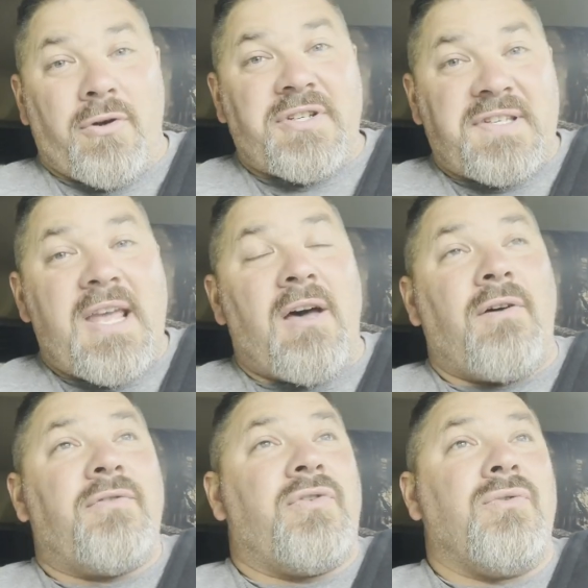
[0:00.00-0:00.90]
for
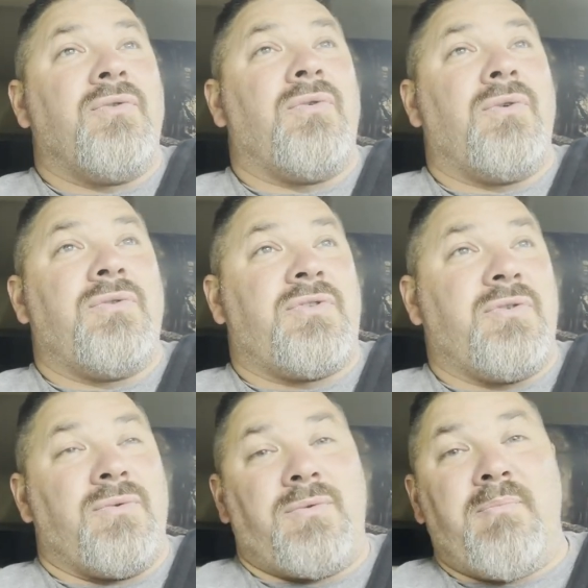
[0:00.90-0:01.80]
yourself to
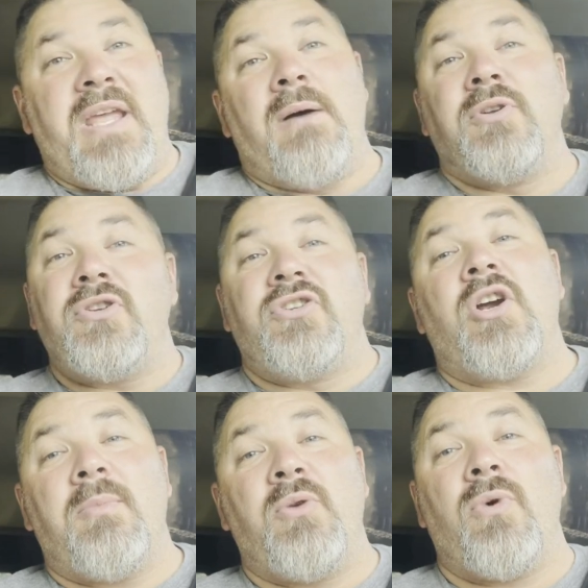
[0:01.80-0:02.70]
be able to
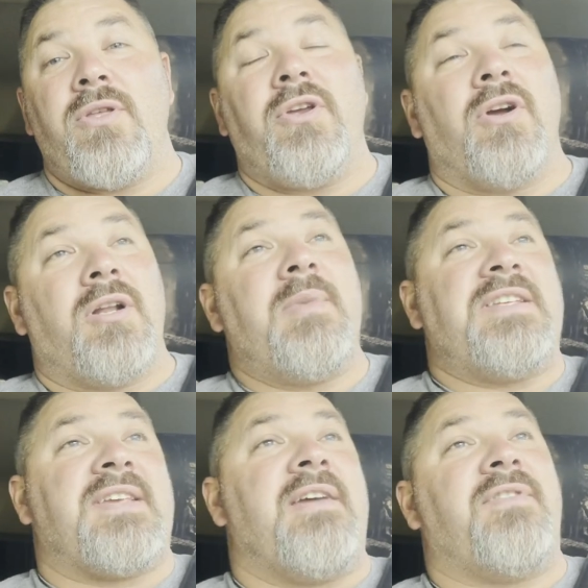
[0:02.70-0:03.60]
determine whether you're going to
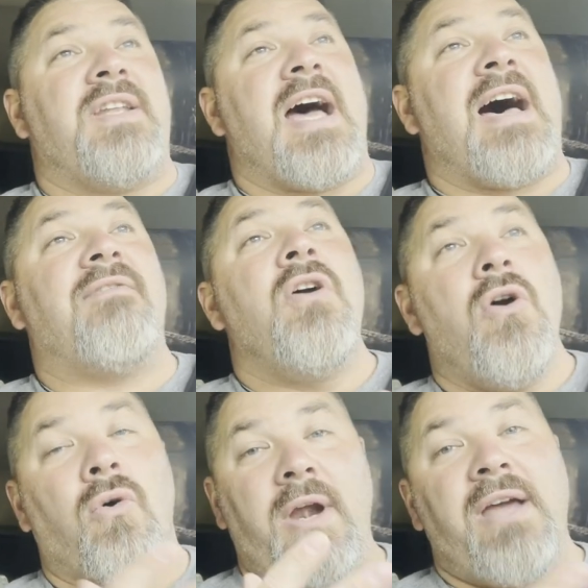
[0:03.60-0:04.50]
be safe to dive
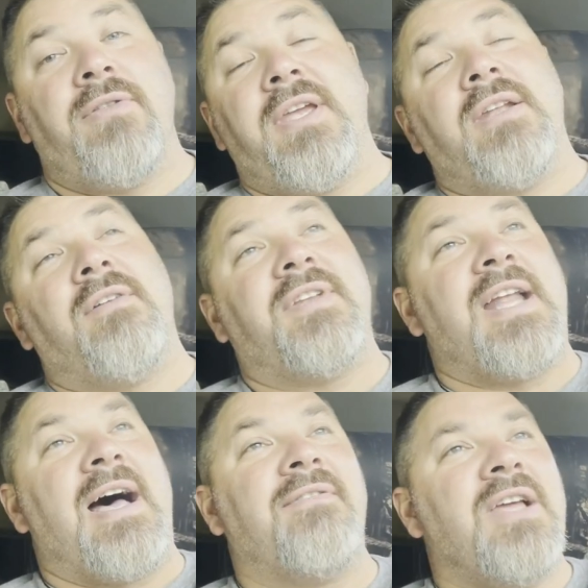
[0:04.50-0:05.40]
or healthy enough
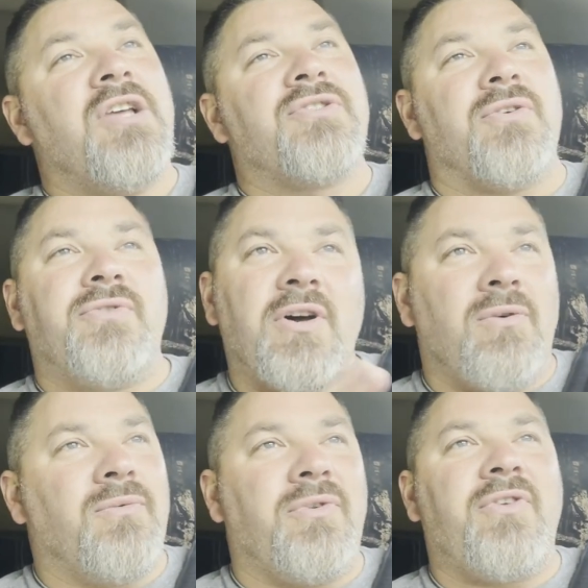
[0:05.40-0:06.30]
to dive. So
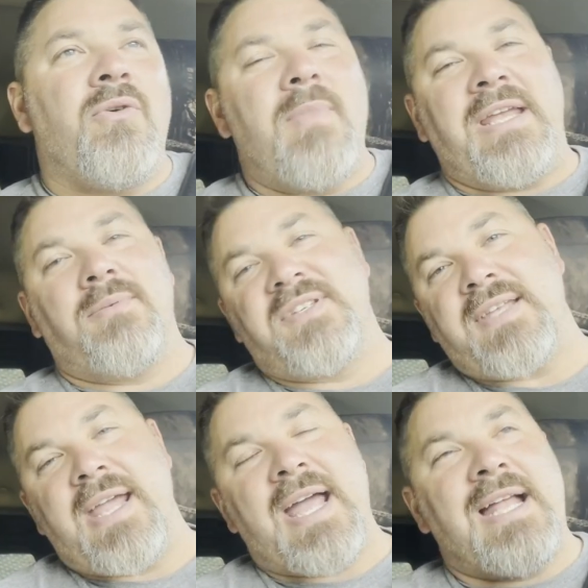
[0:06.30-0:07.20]
don't make the
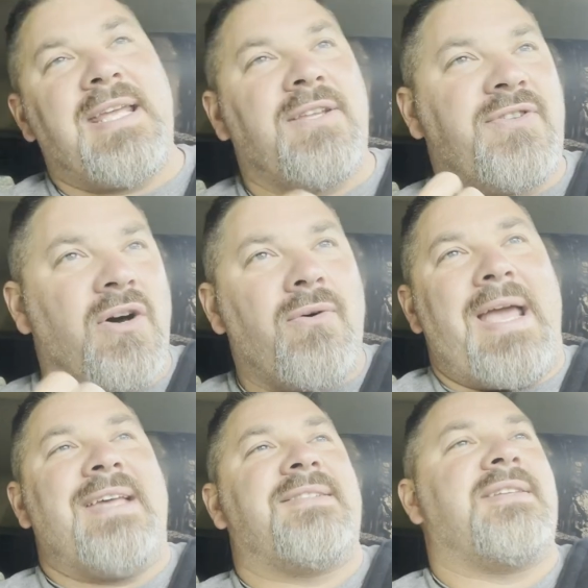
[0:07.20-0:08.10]
mistake idea.
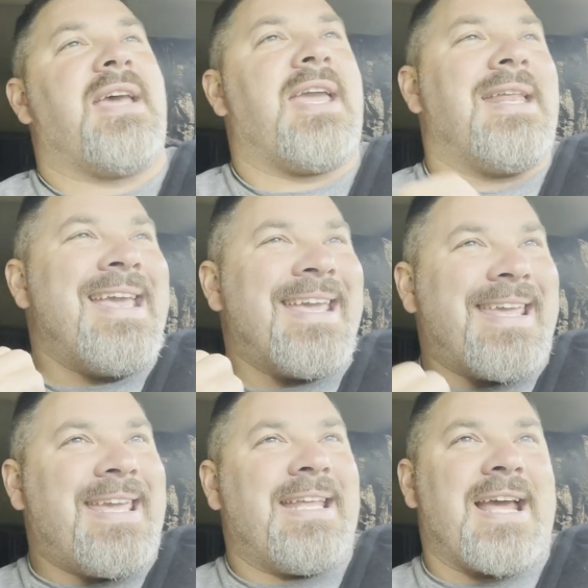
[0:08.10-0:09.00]
Don't hesitate.
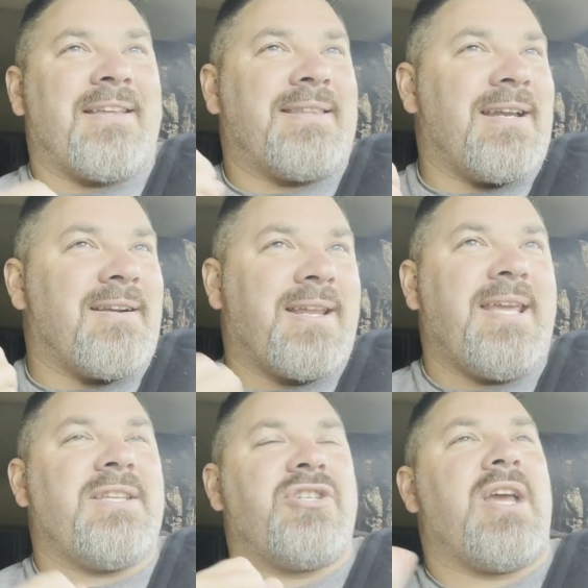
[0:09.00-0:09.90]
Get out there,
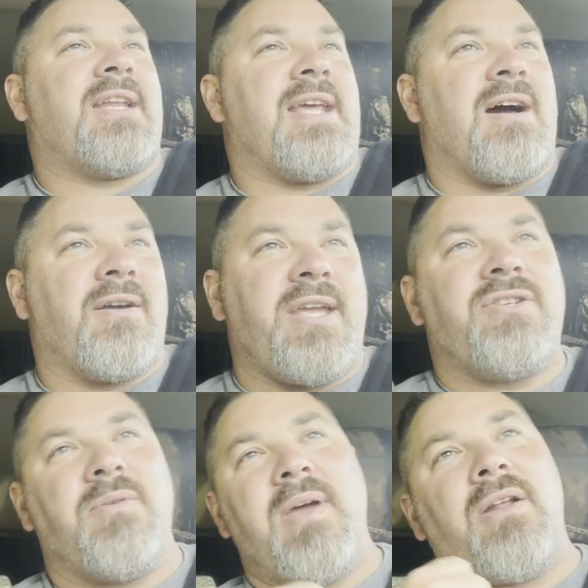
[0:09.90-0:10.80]
get checked out,
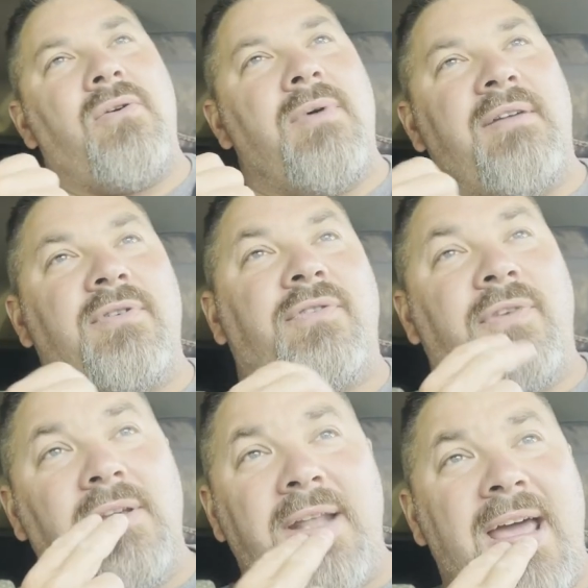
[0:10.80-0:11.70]
get your medical
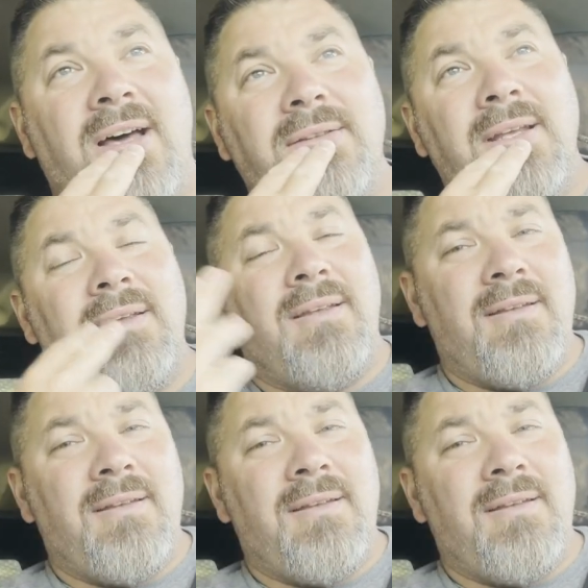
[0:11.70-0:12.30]
waivers filled out,